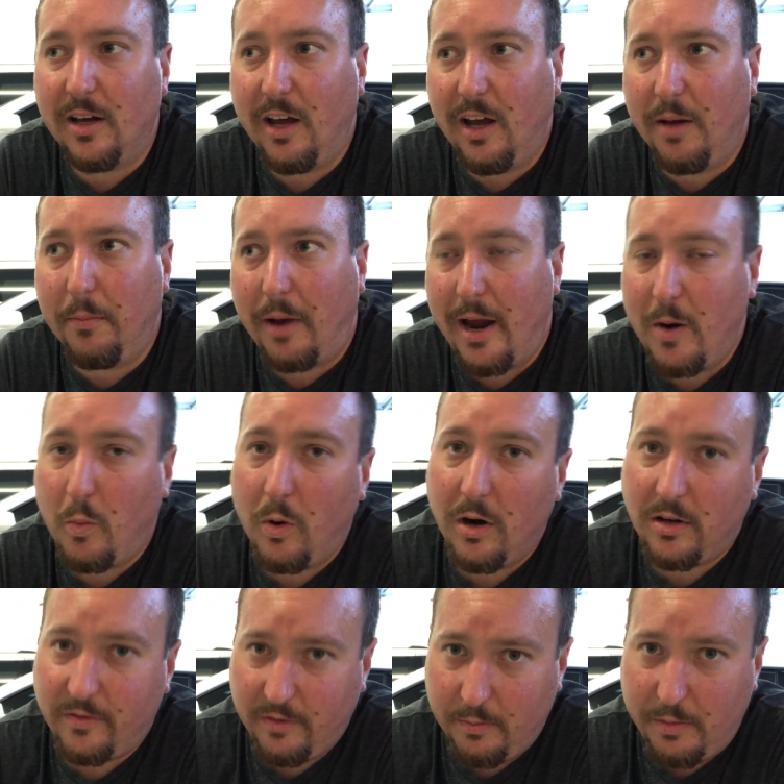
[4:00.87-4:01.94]
I
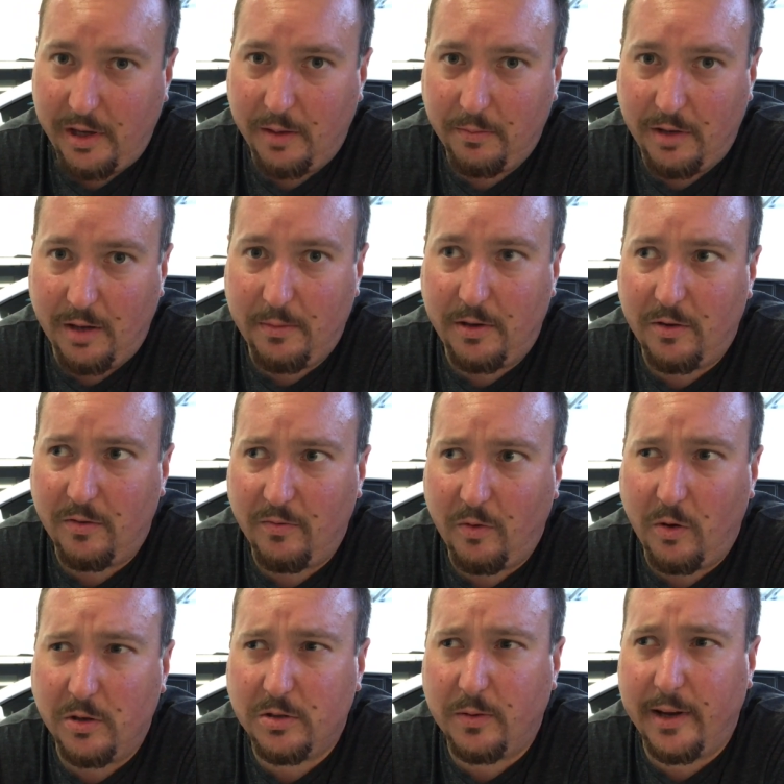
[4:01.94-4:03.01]
worked for BMW and
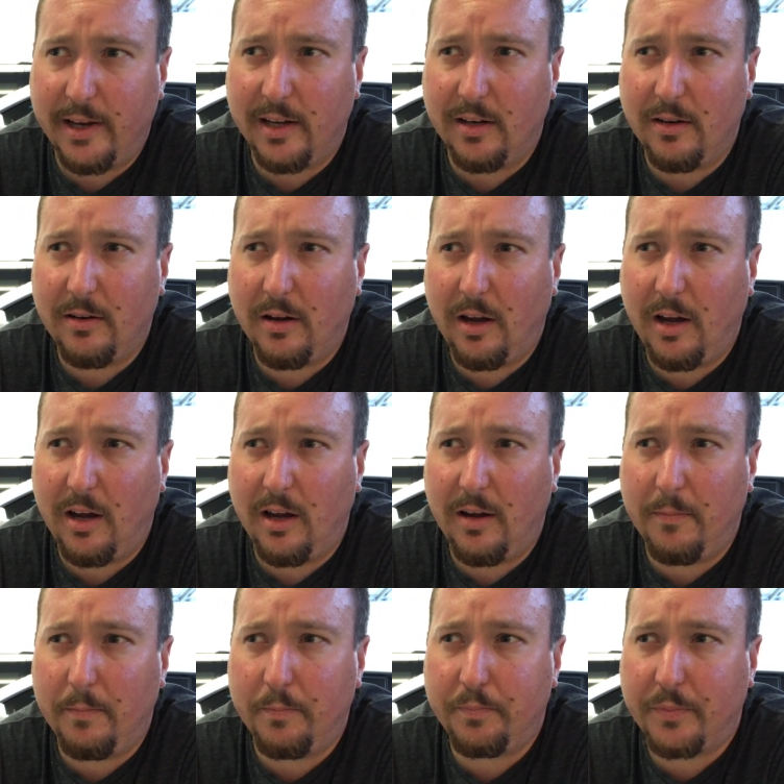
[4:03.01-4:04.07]
Volkswagen
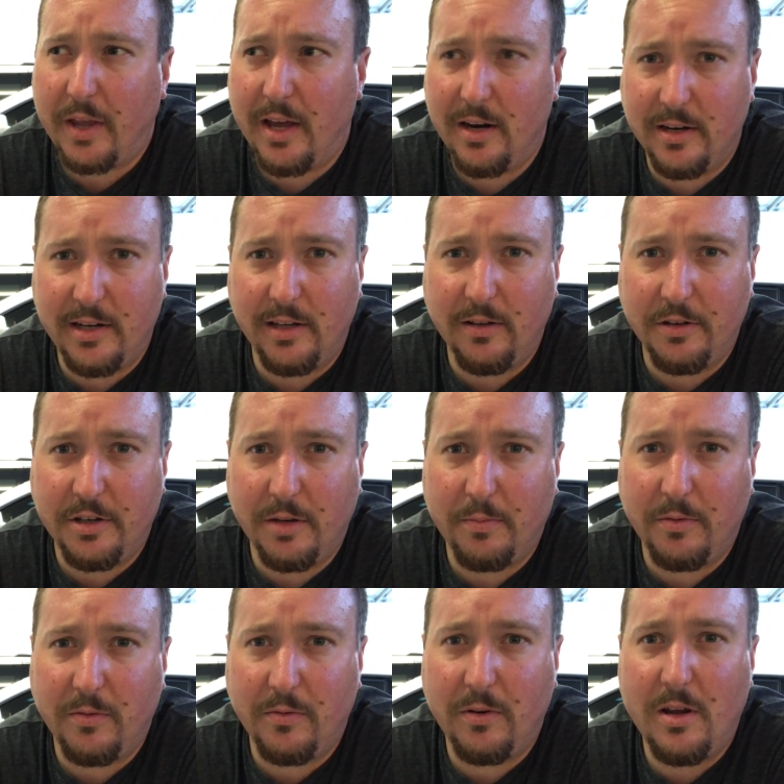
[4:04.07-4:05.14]
at a dealership
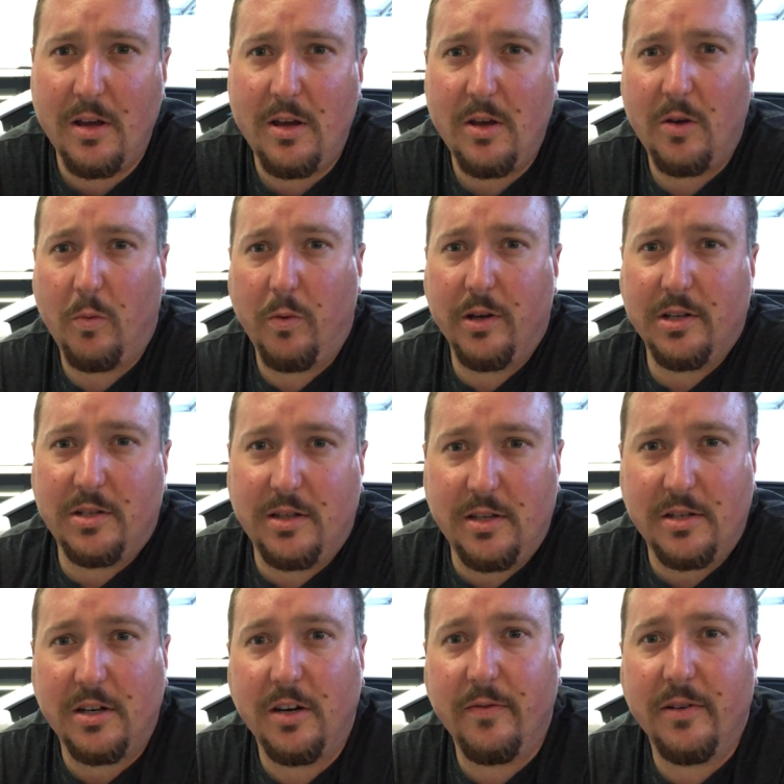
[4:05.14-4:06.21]
and was the
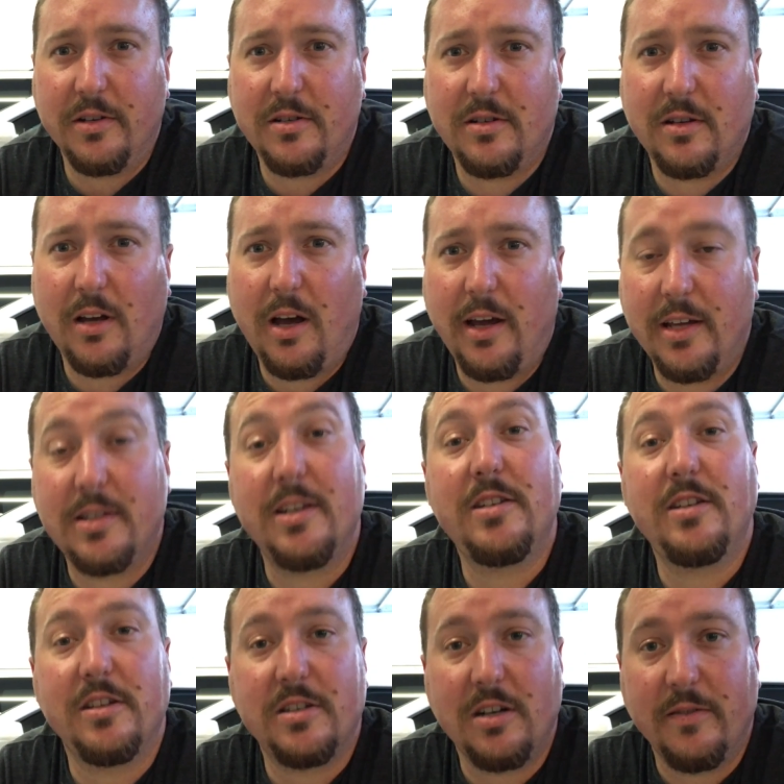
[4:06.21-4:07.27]
service
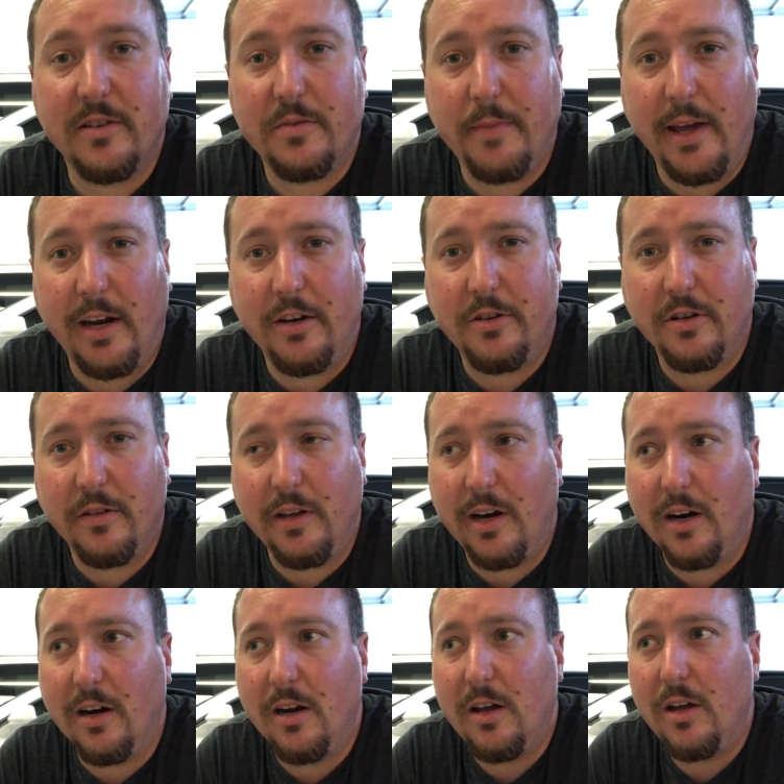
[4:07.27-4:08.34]
assistant service manager
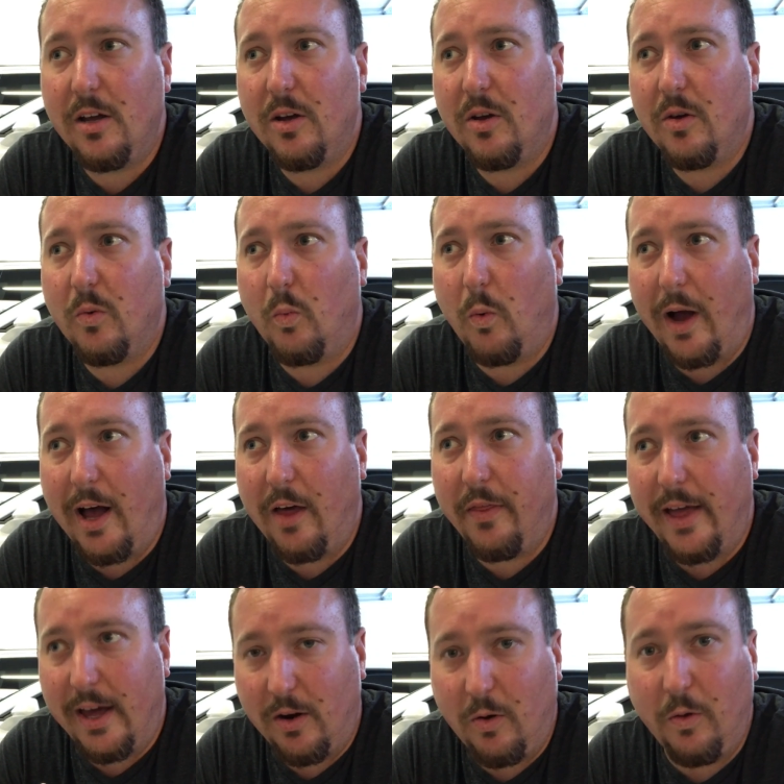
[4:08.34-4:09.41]
there while
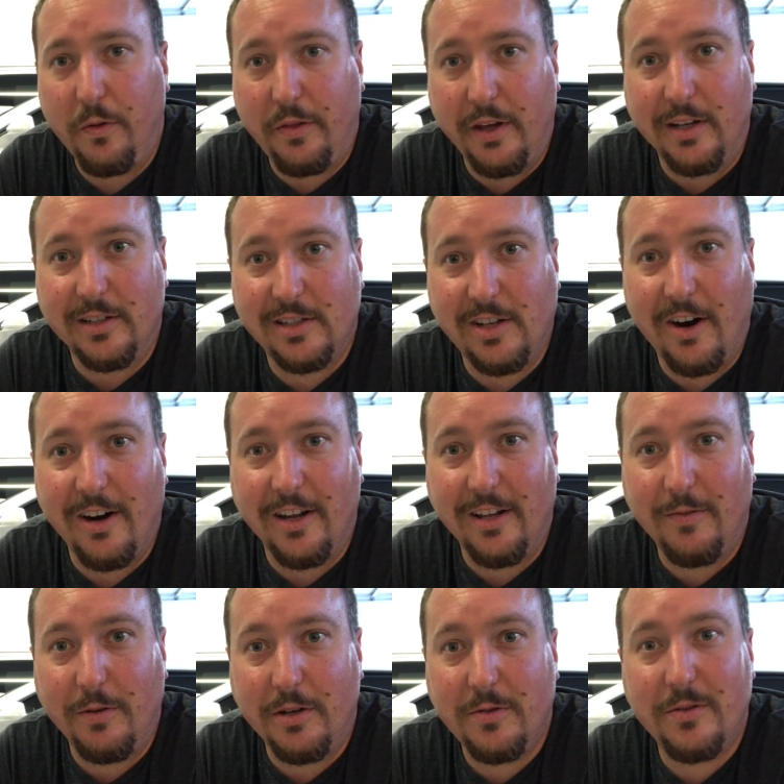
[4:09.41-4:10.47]
that whole thing started,
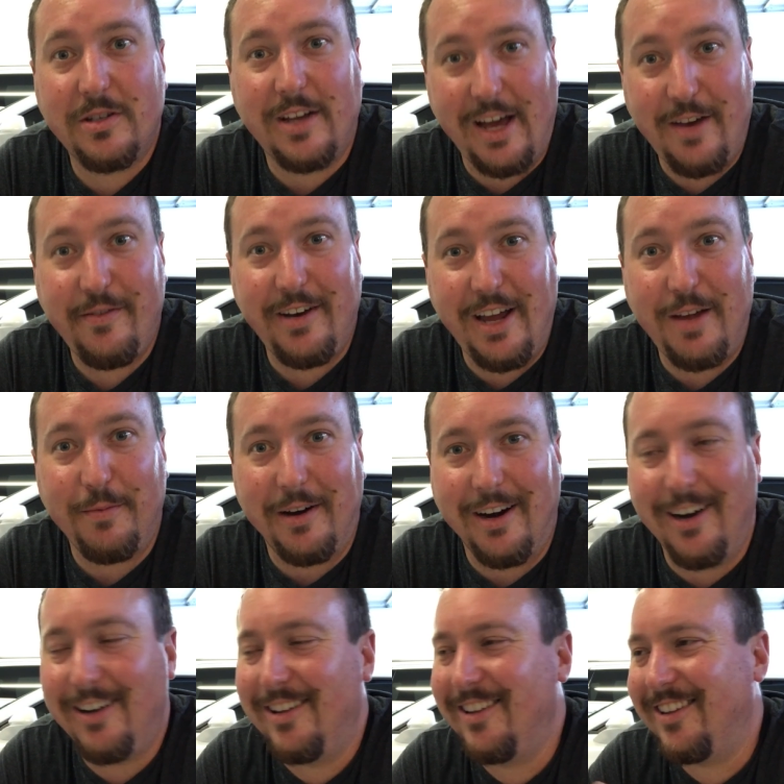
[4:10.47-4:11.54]
which was kind of a nightmare.
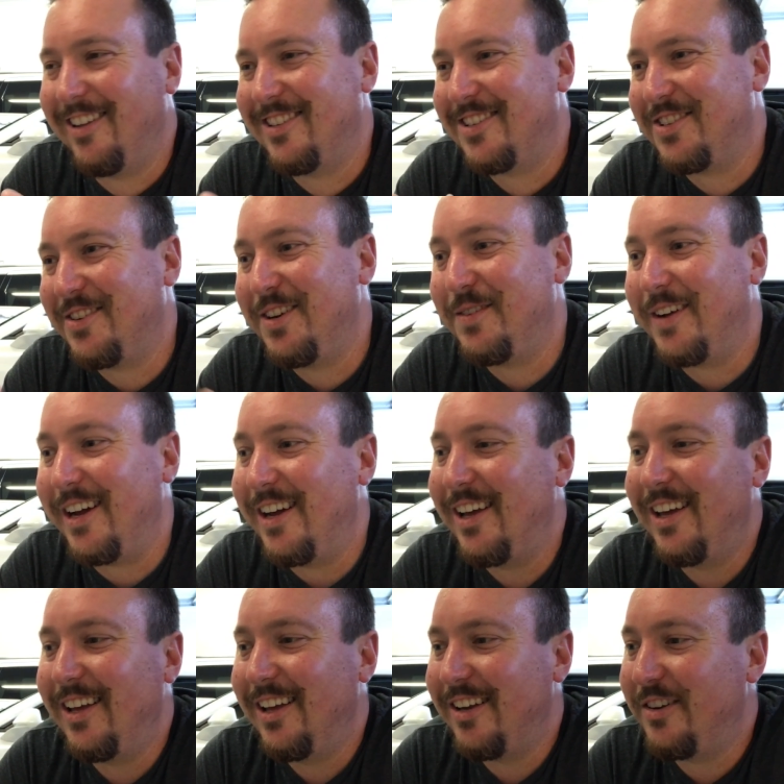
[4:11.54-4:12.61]
So anyway,
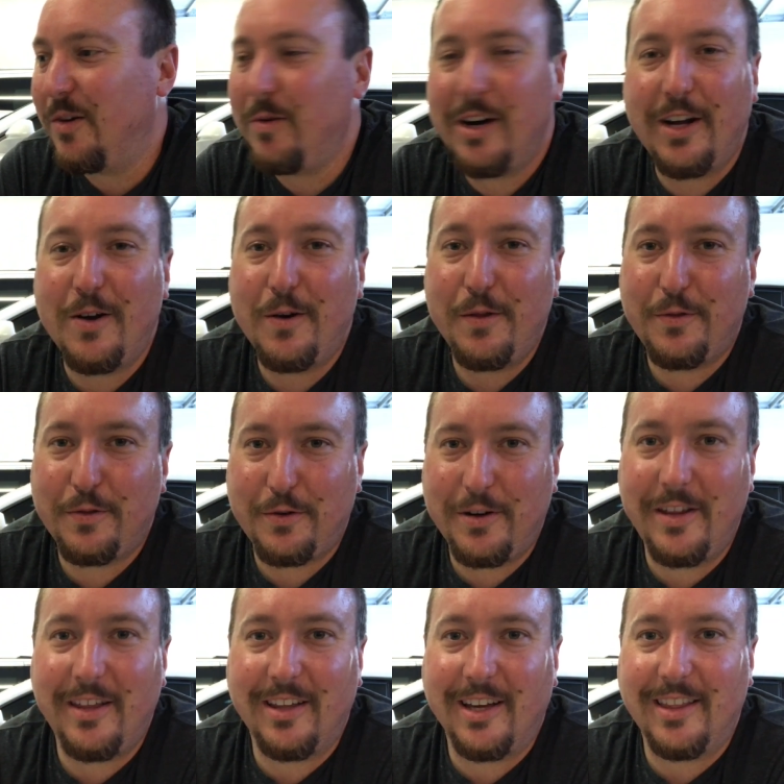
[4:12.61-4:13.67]
don't want to go through
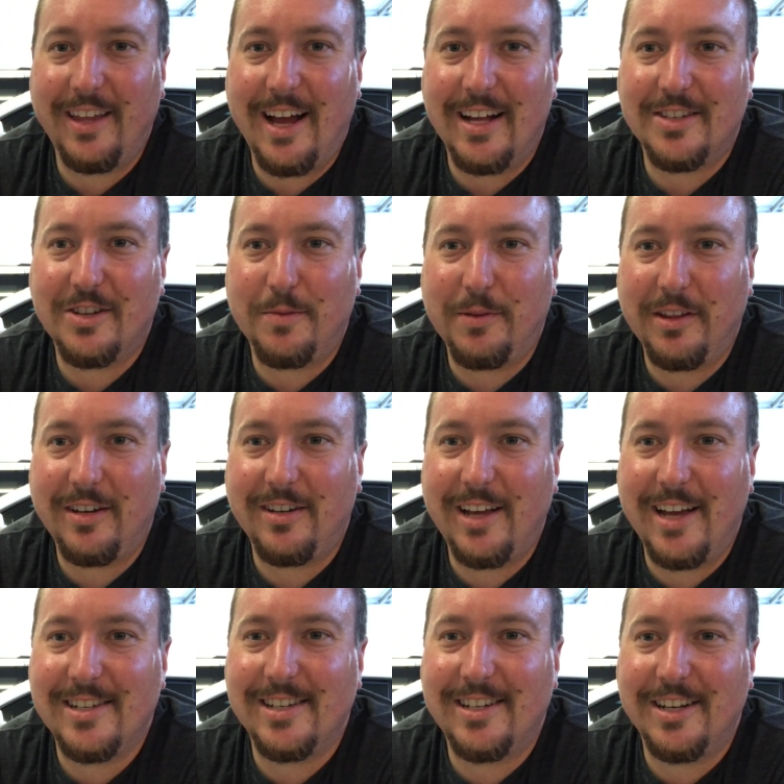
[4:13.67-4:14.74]
anything like that, so I'm a little
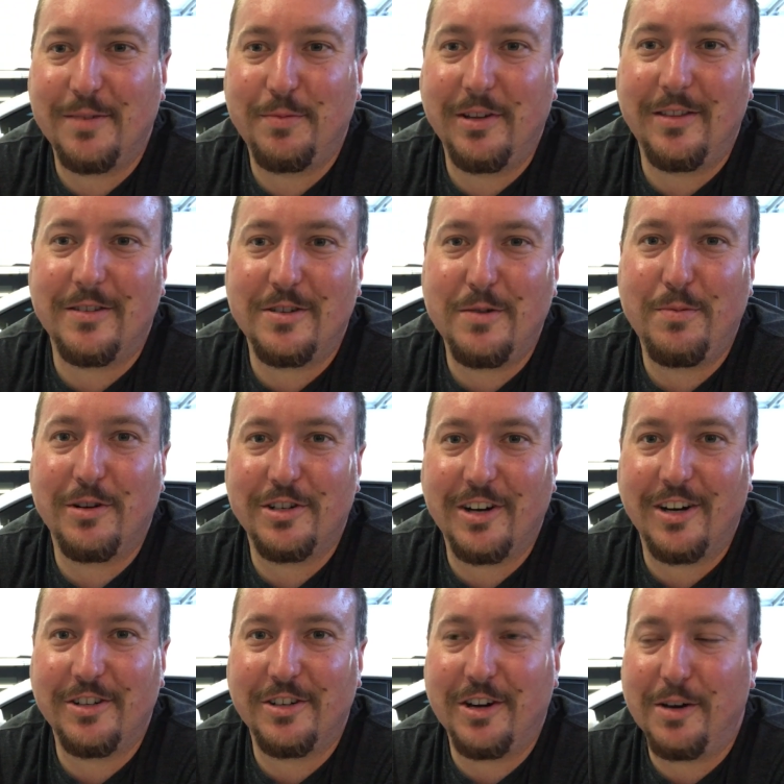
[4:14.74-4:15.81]
hesitant to put the
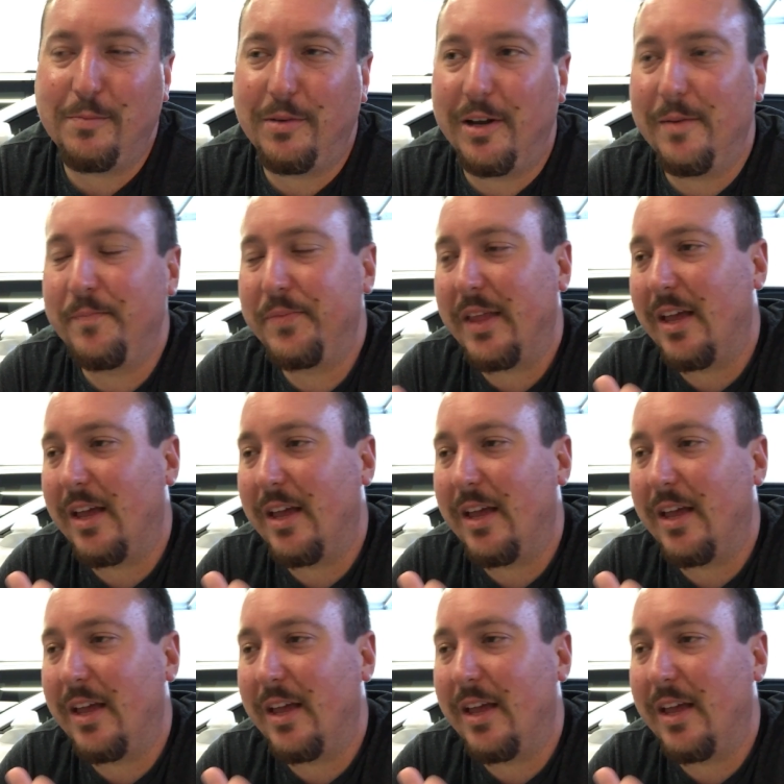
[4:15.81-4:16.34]
supercharger on, but